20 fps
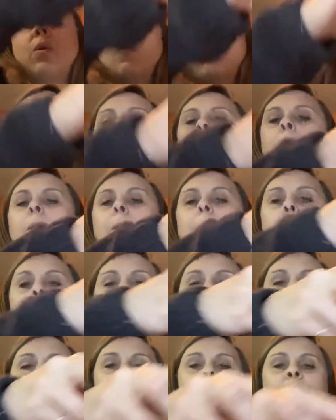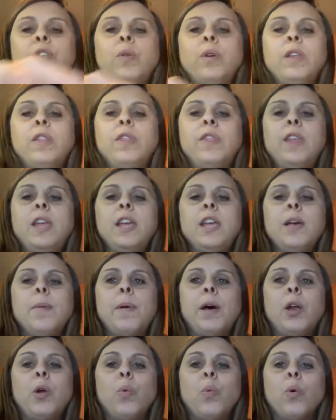word? If you can think
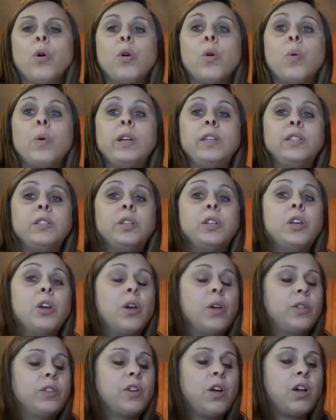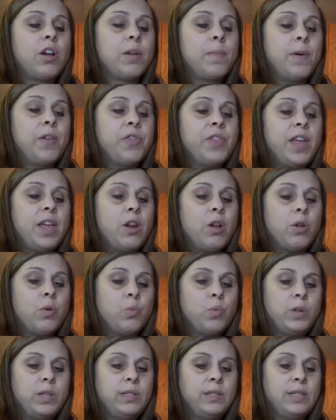about it, we're going to talk about that
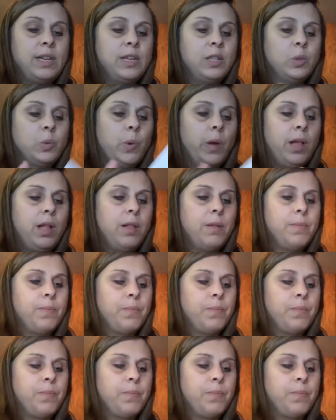on Wednesday as well.